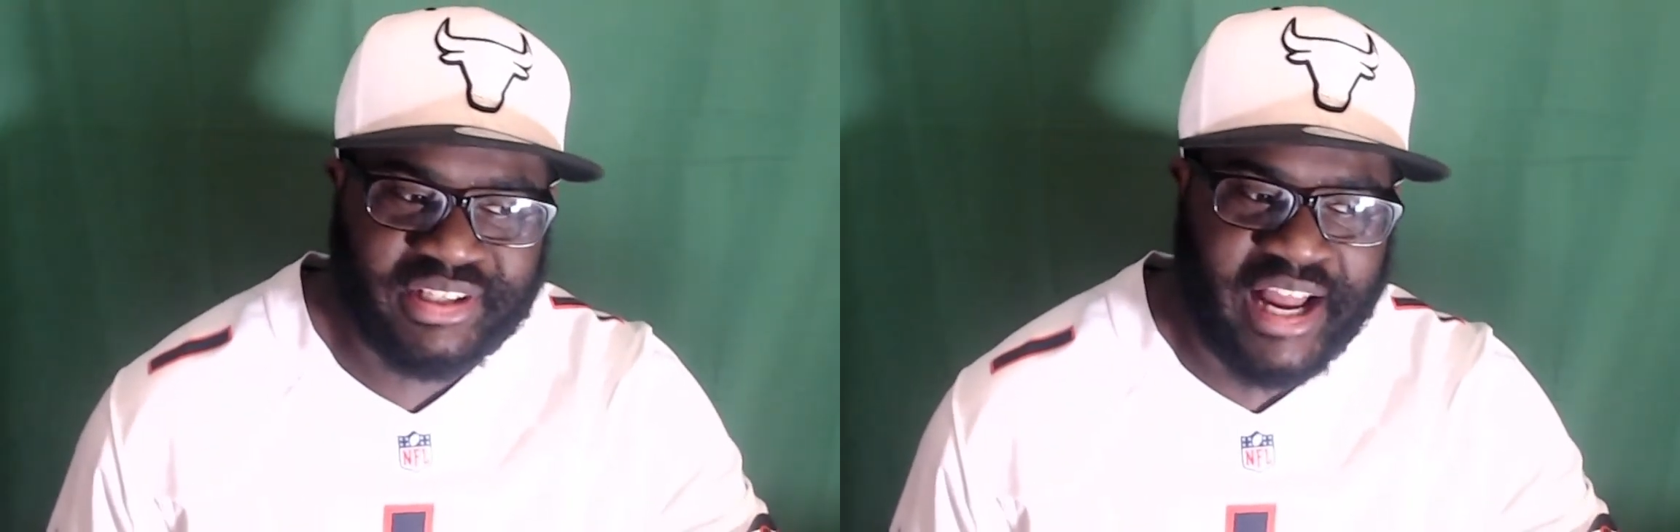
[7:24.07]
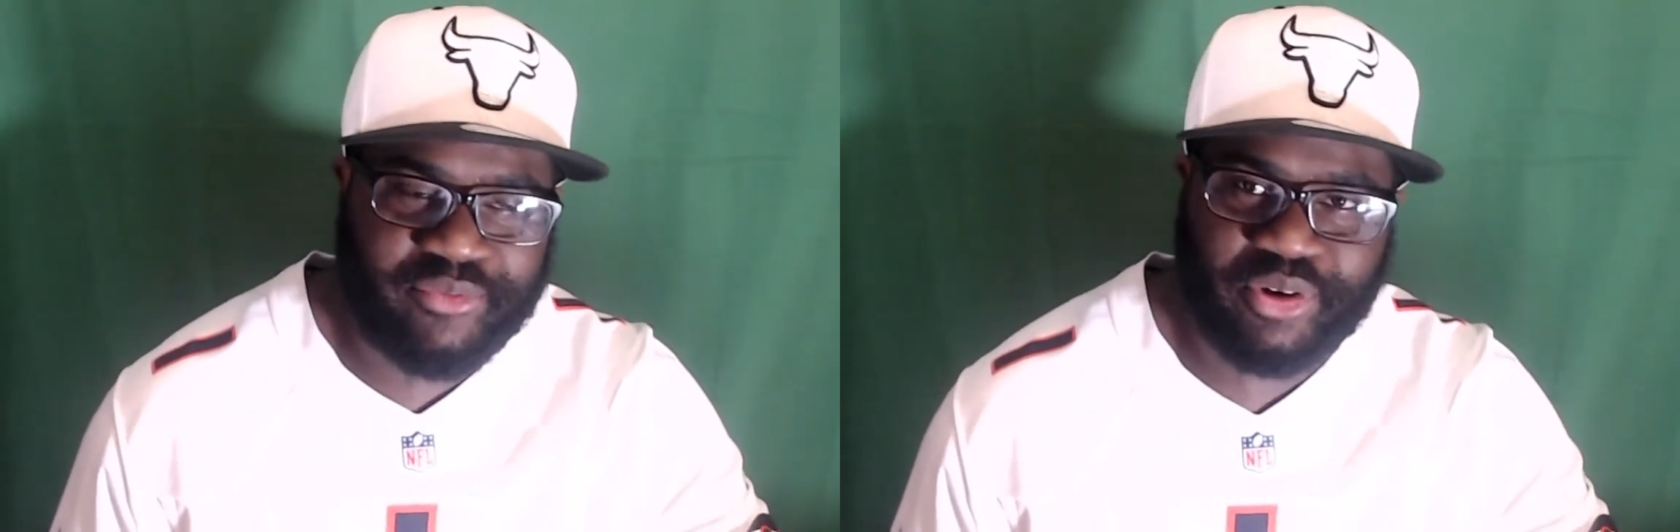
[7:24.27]

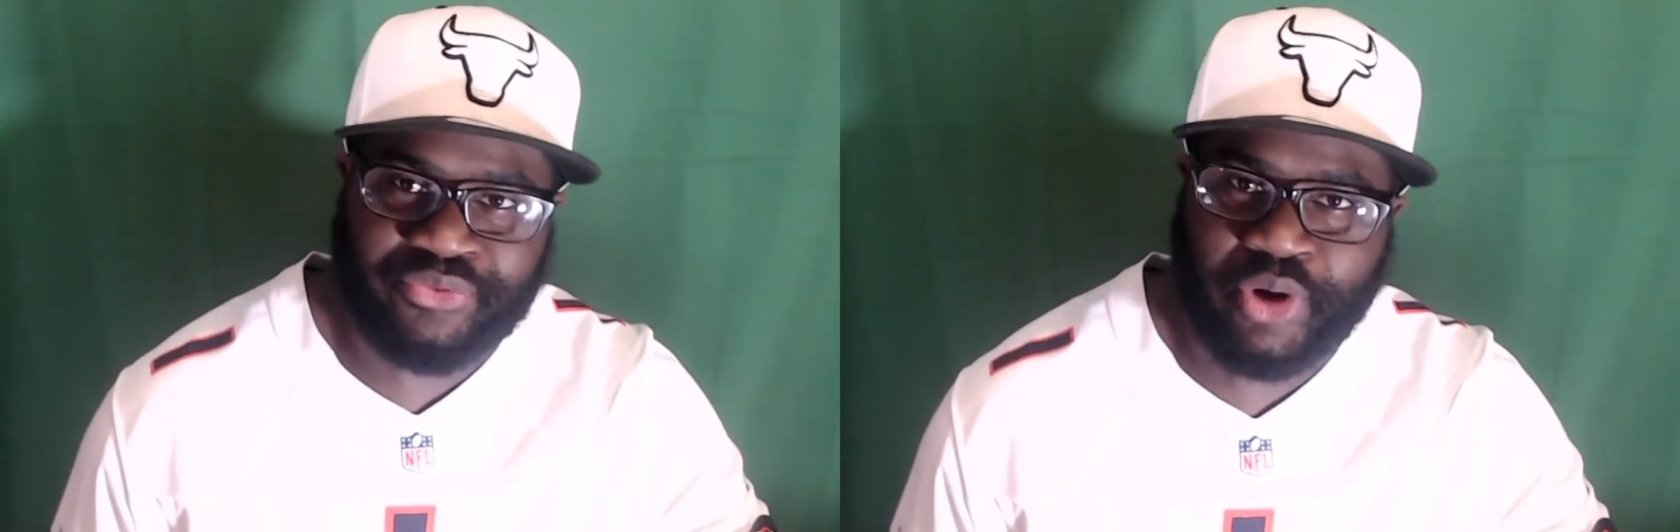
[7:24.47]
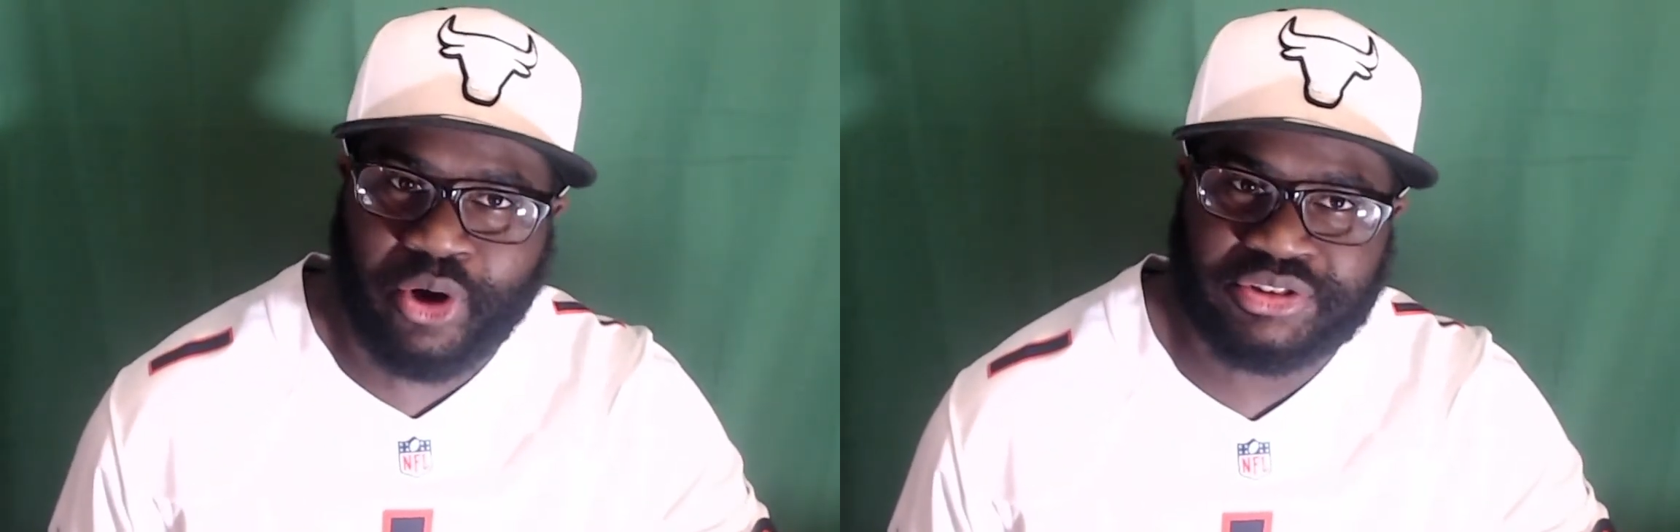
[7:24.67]
having a
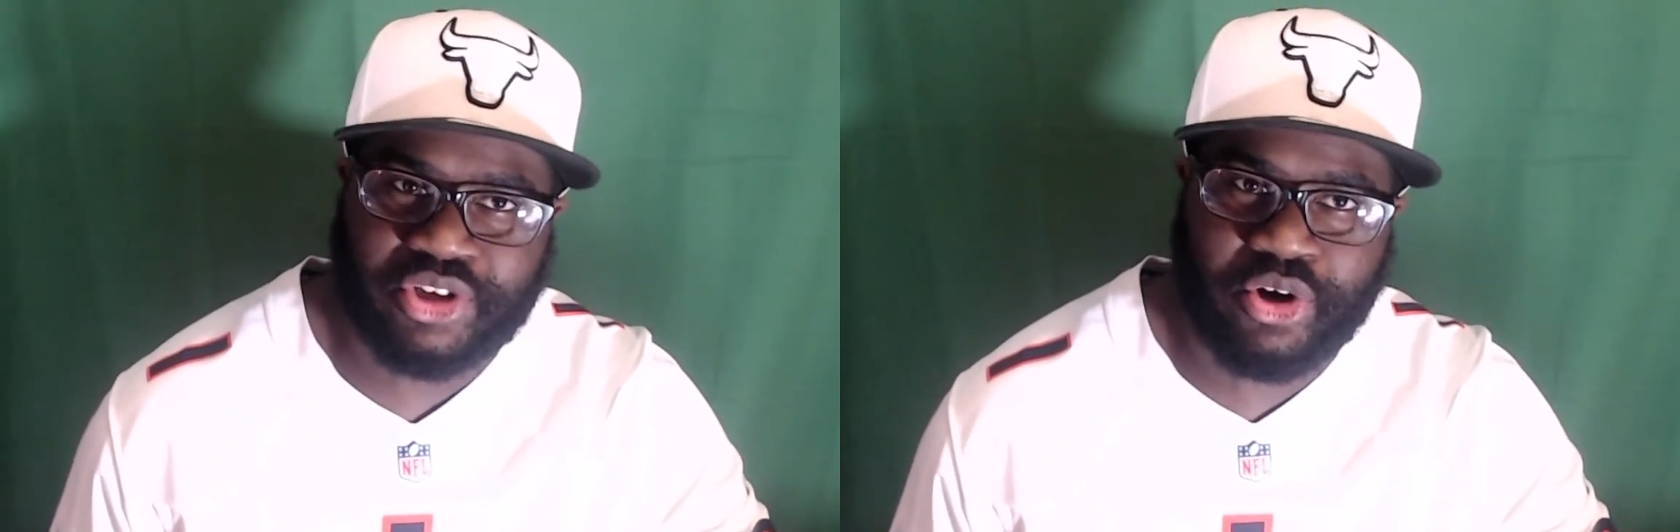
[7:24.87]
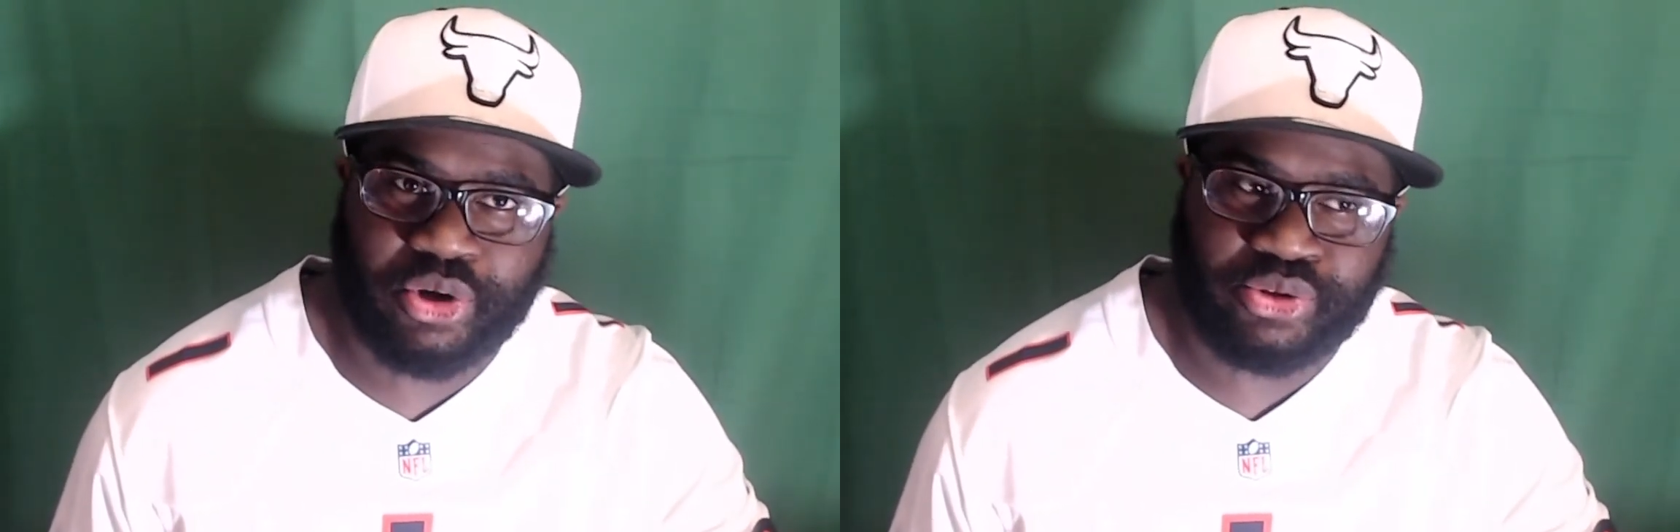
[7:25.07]
false
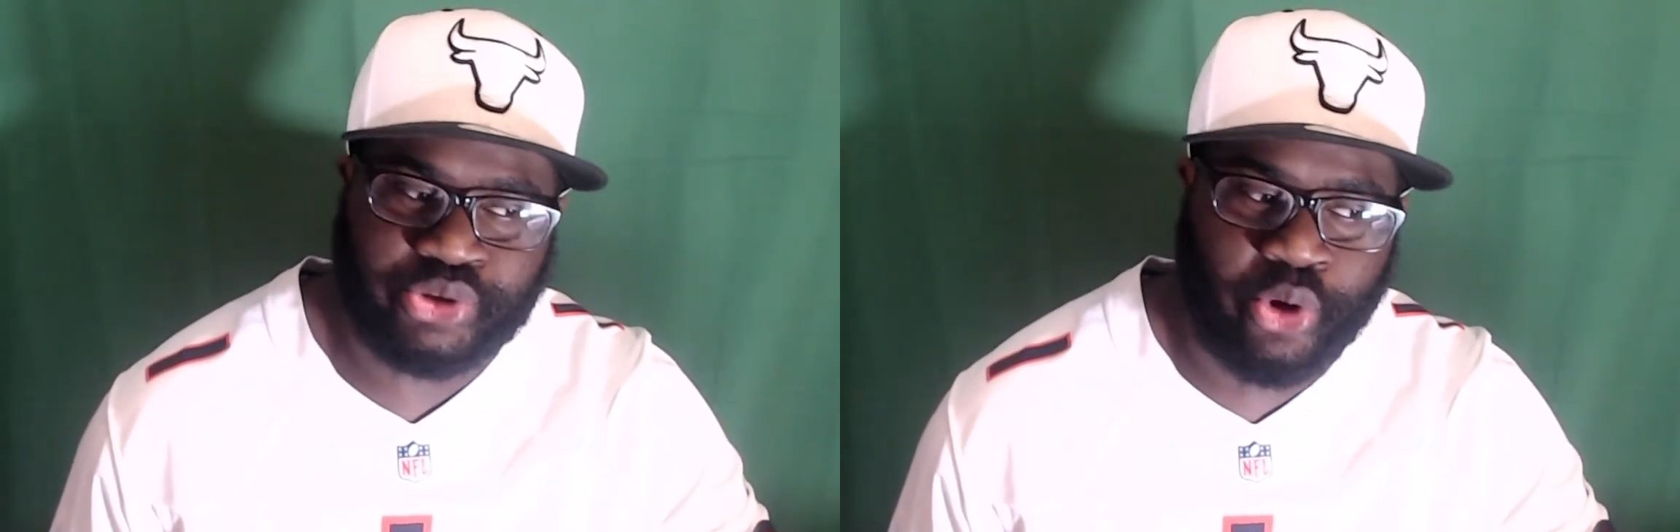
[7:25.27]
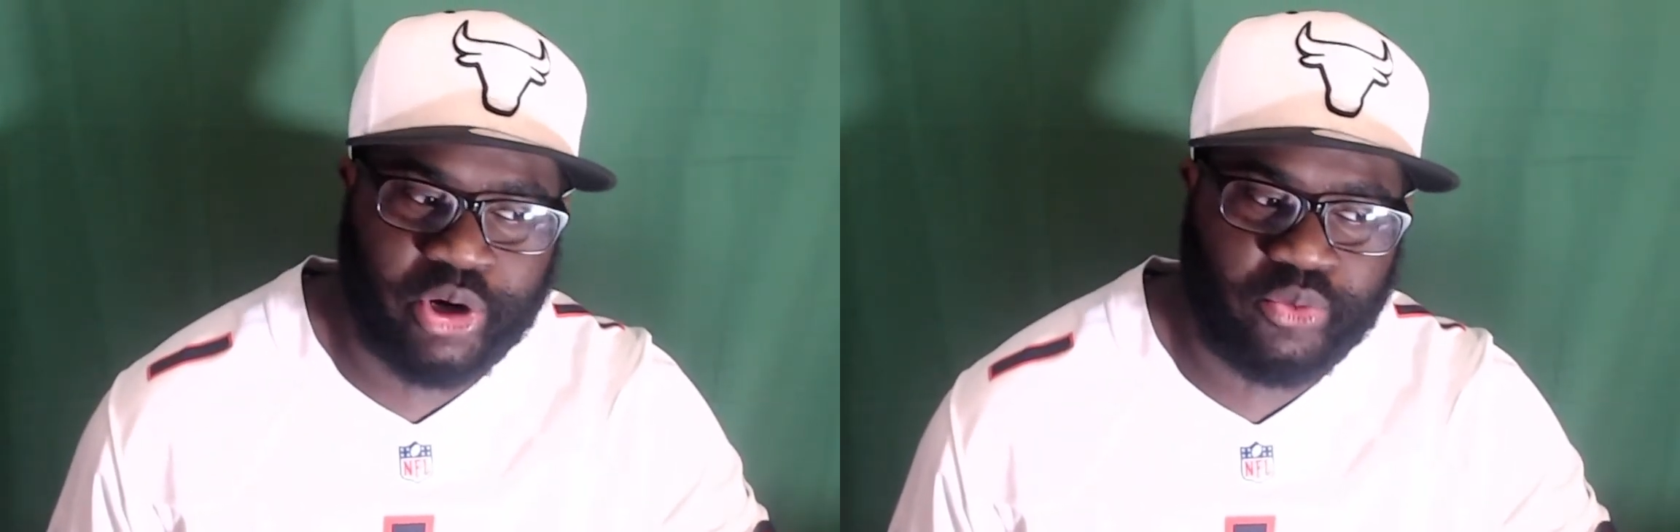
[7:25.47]
start on third